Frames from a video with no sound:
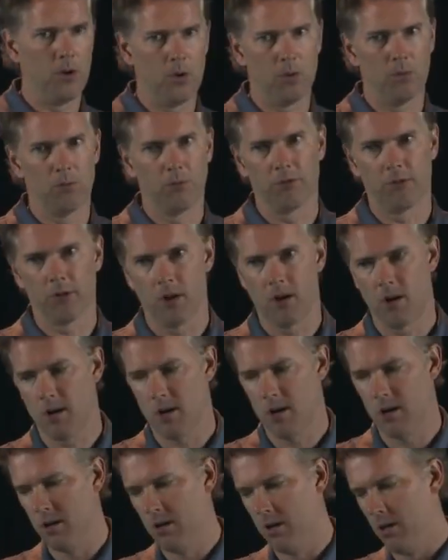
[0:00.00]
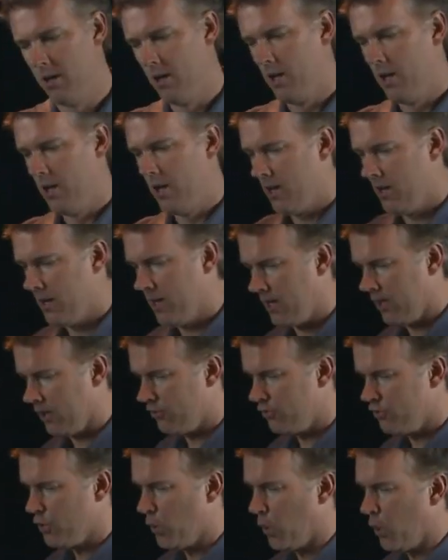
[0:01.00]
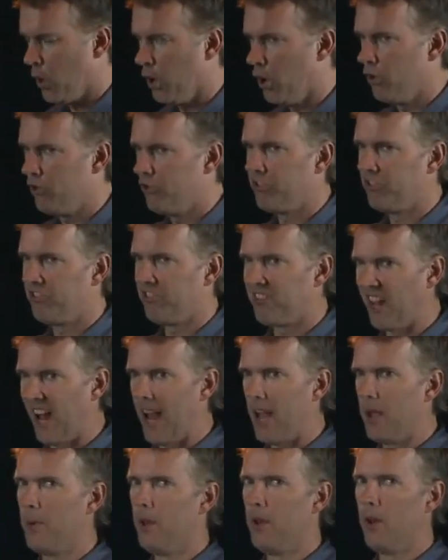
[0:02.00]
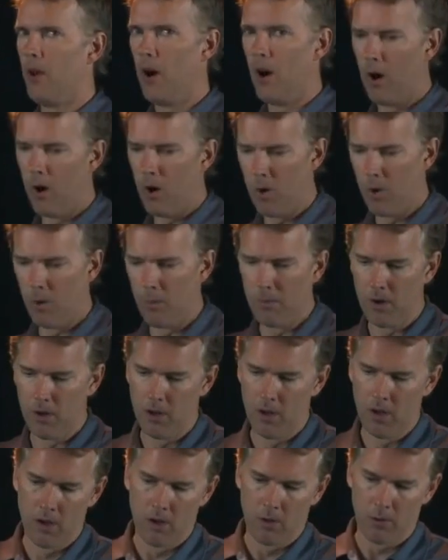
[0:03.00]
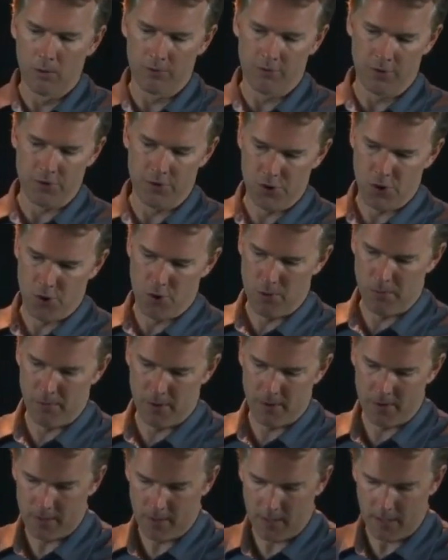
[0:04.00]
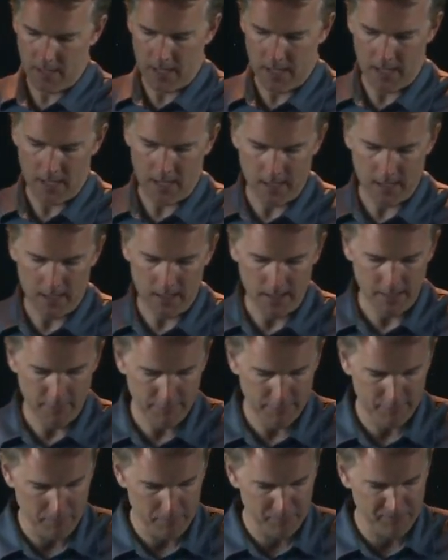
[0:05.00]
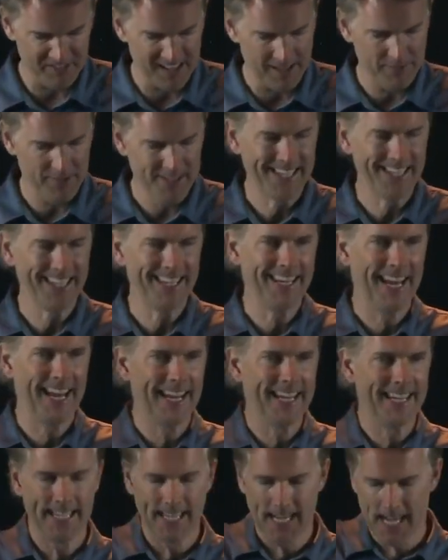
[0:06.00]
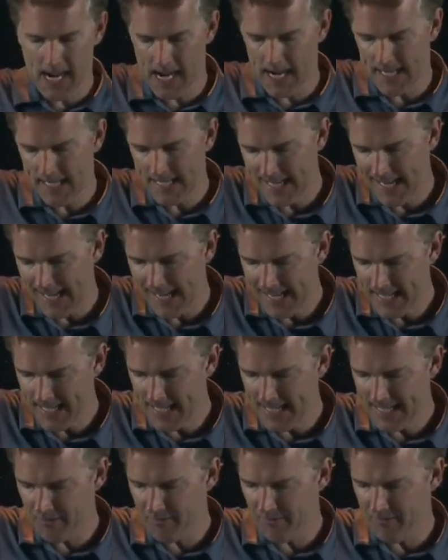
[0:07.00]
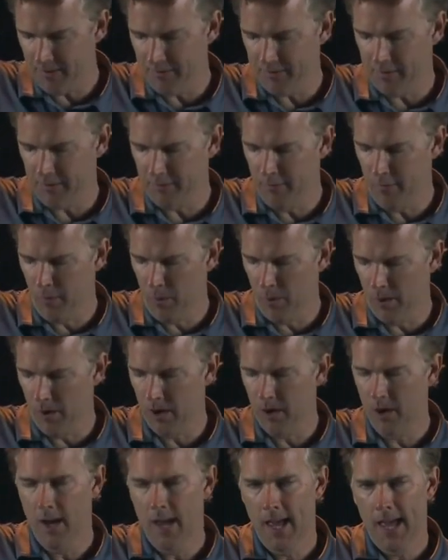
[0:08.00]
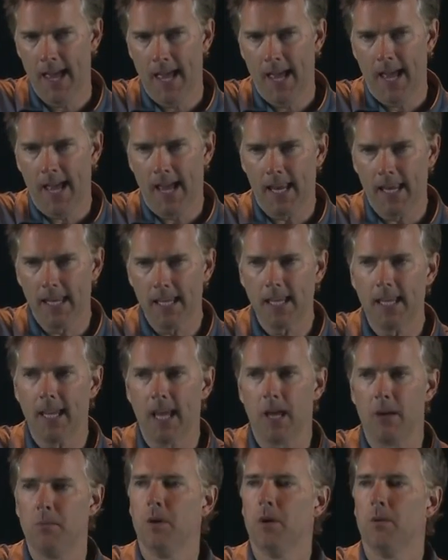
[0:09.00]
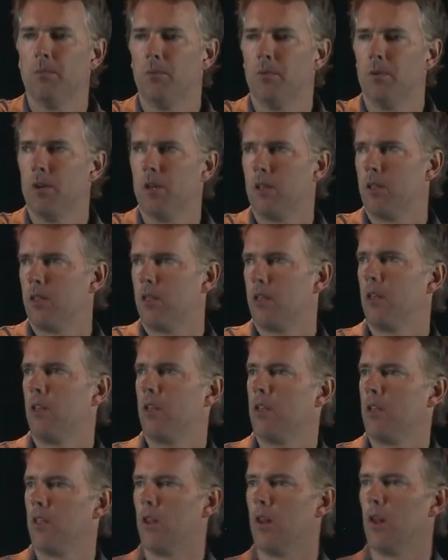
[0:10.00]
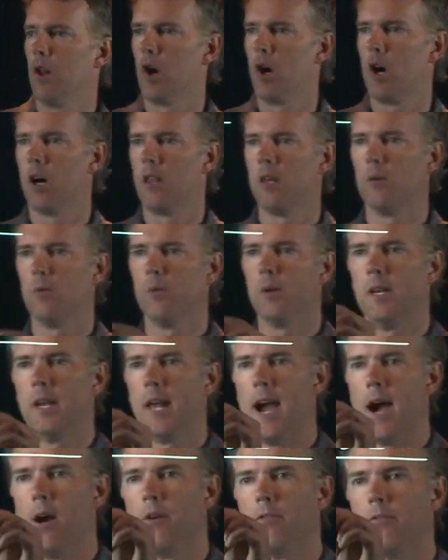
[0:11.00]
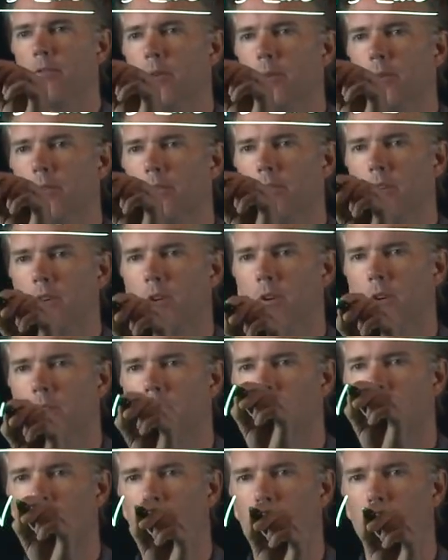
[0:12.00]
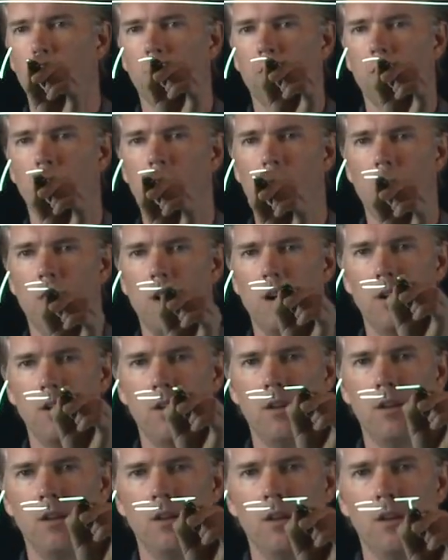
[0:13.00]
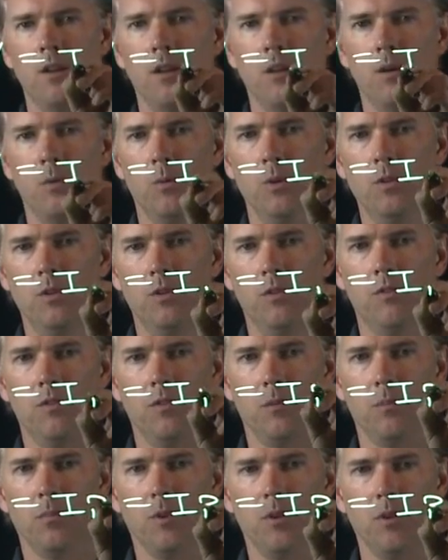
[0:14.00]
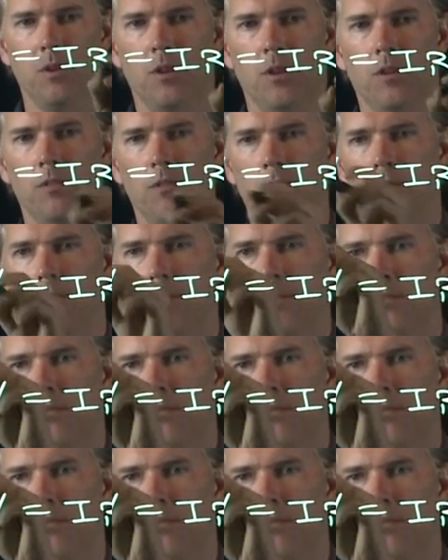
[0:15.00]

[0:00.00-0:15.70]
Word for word: Ohm's Law. Uh, George Simon Ohm was a German, uh, lived from 1789 to 1854, and he came up with the law that we now, of course, call Ohm's Law, which is simply this.